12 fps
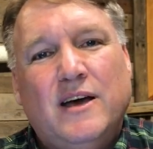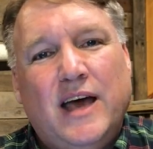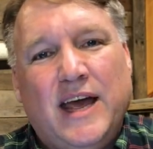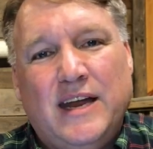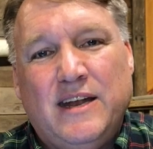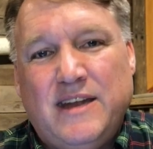
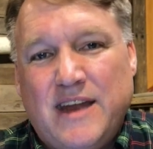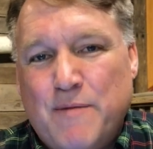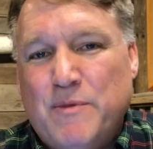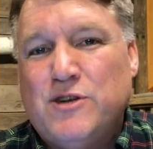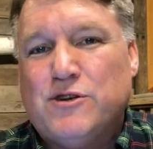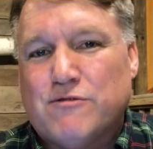A
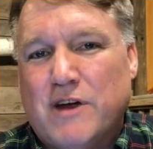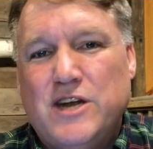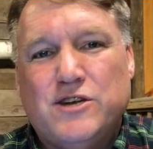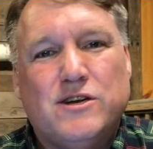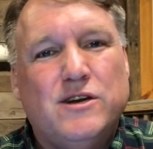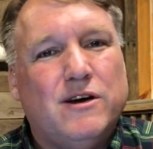
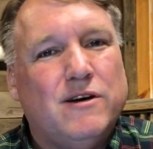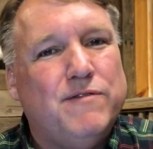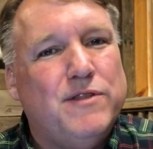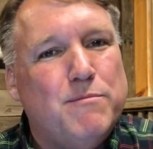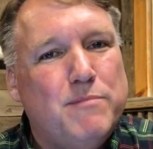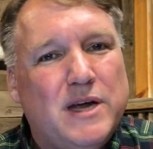demonstration
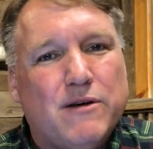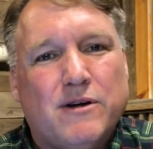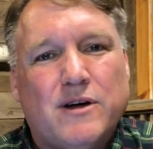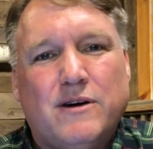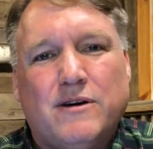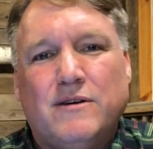of the
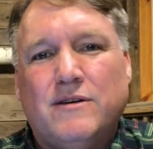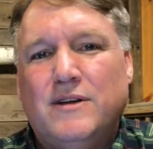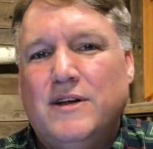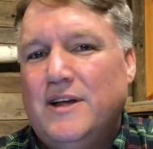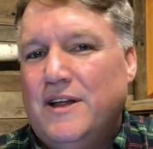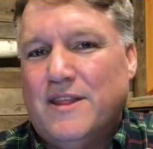miracle,
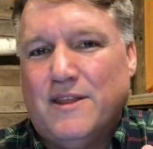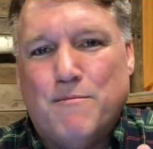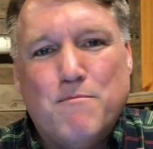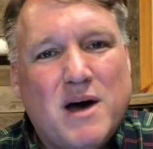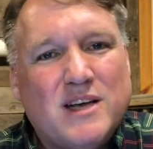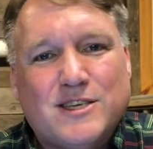the
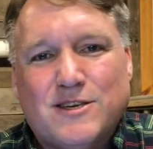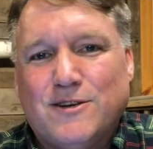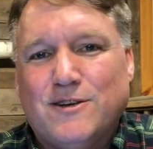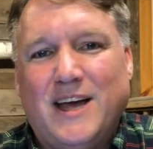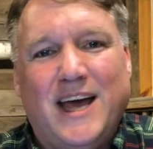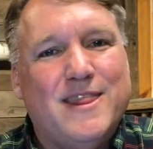
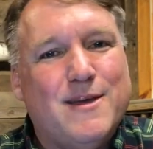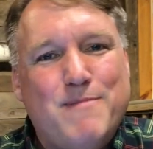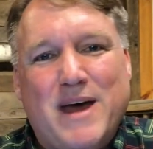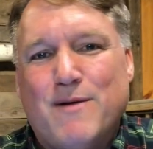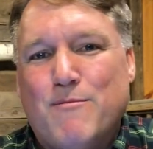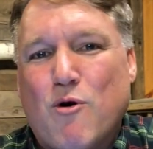muscle, and the
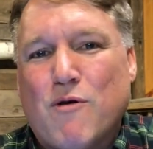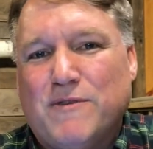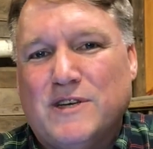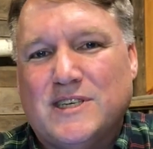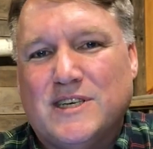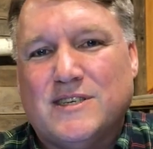
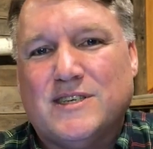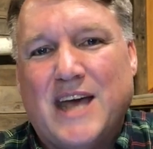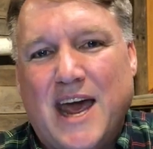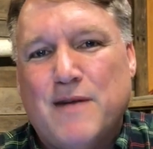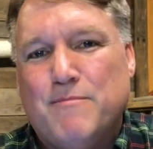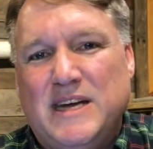metamorphosis
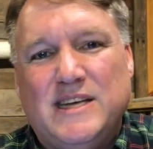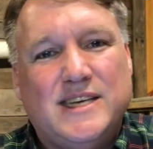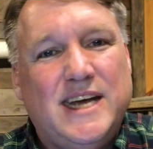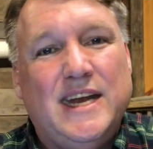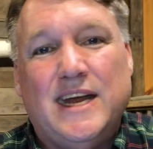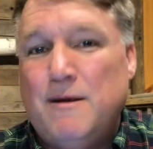can be
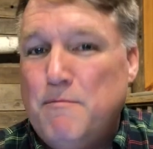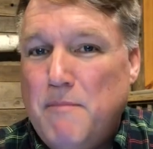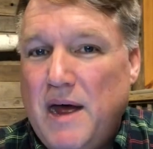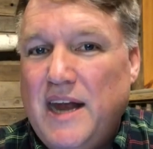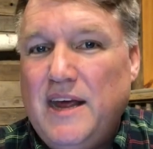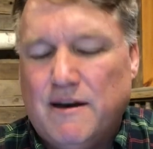seen in
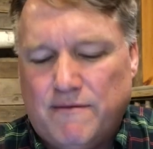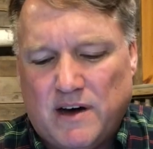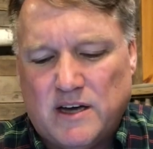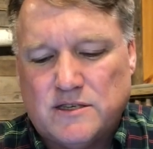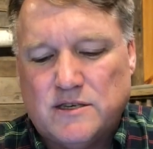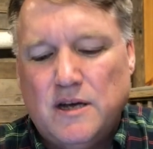many of
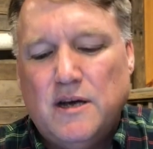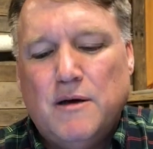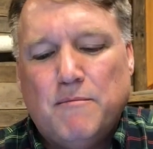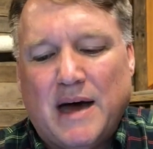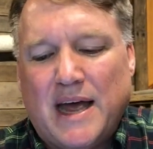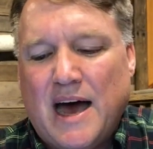us
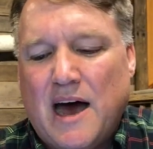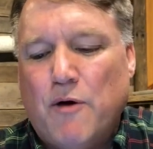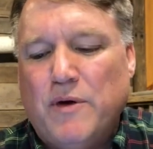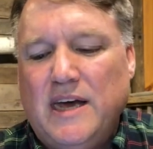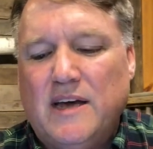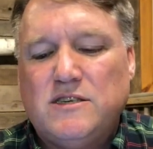by how
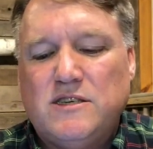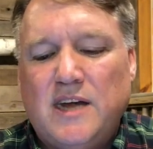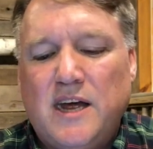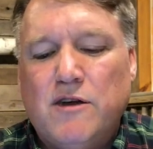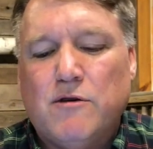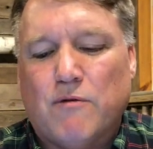he has
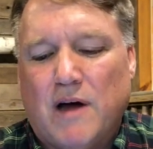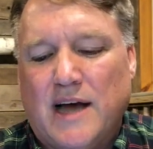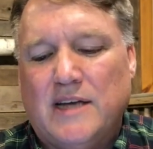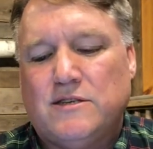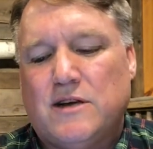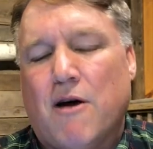
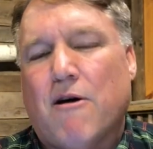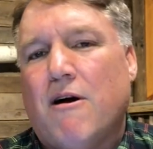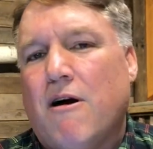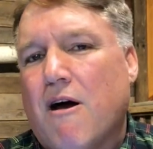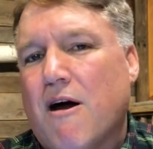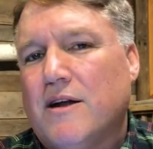tenderized our
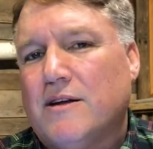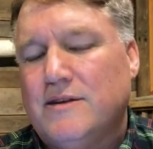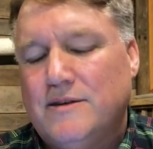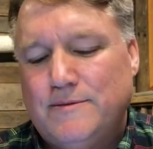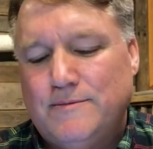heart.